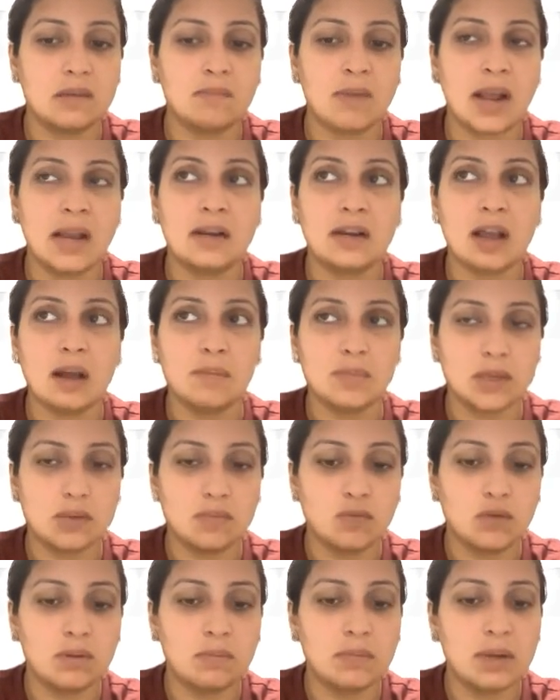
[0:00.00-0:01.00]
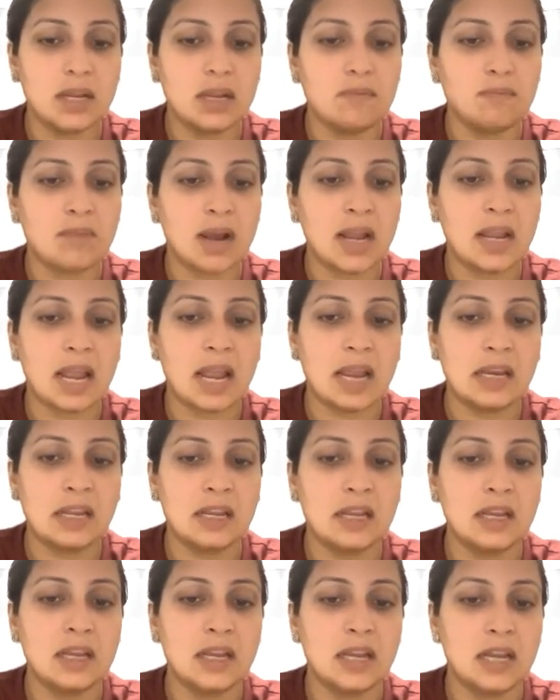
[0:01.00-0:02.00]
My nums would be my
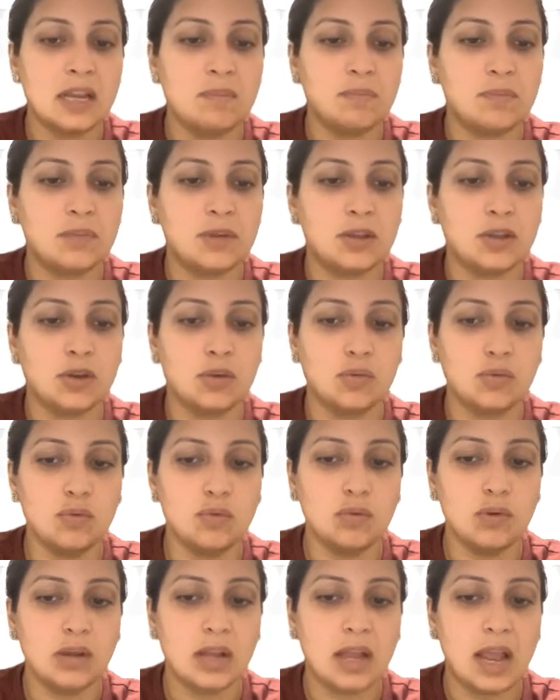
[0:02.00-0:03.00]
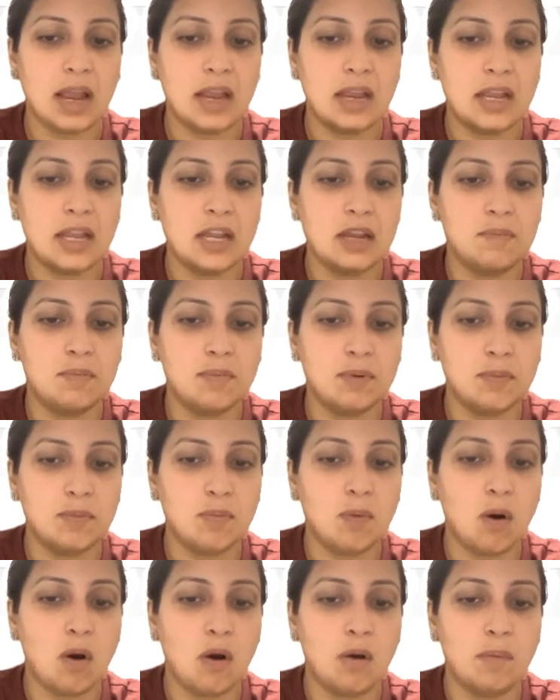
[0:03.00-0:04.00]
any heap q, heap
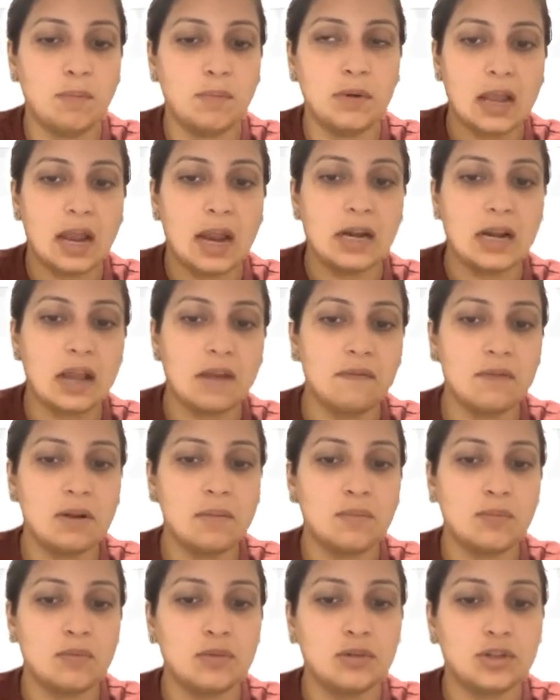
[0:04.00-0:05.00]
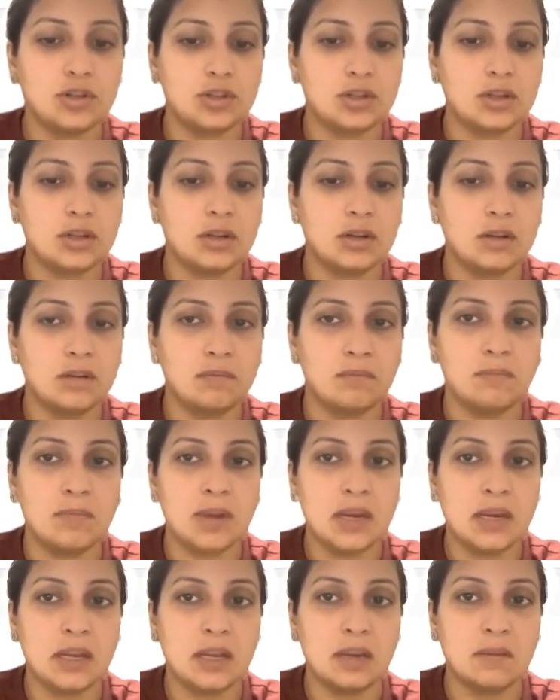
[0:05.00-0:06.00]
pop, and I will push
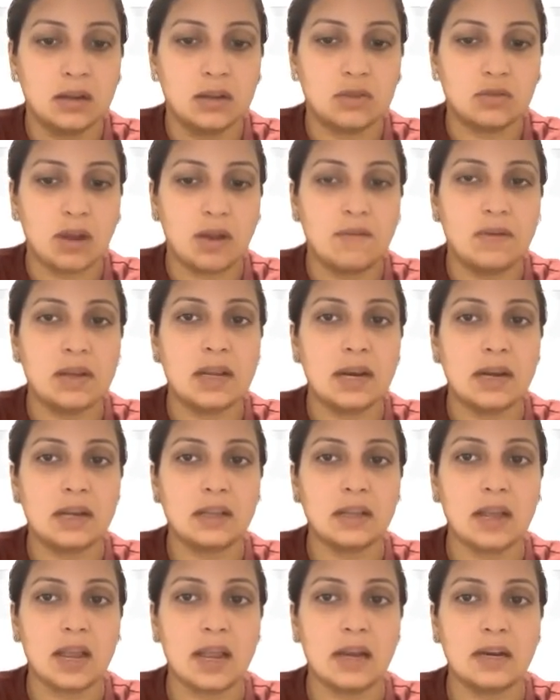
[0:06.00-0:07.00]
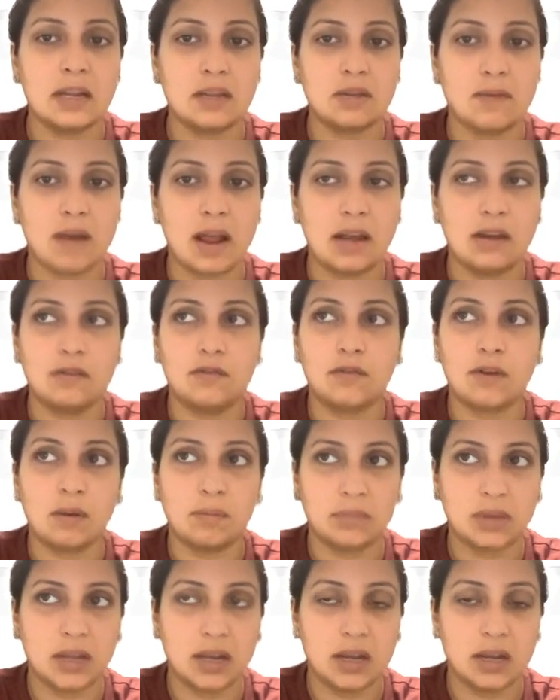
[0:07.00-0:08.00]
min heap. So I will get the nth value
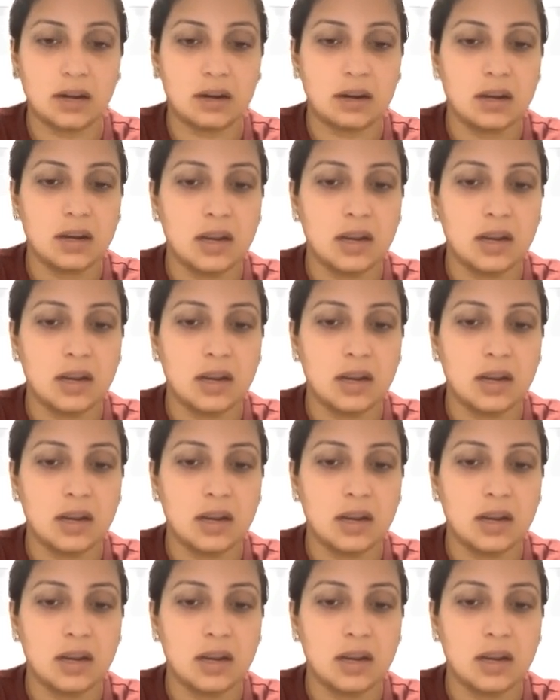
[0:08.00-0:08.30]
from there.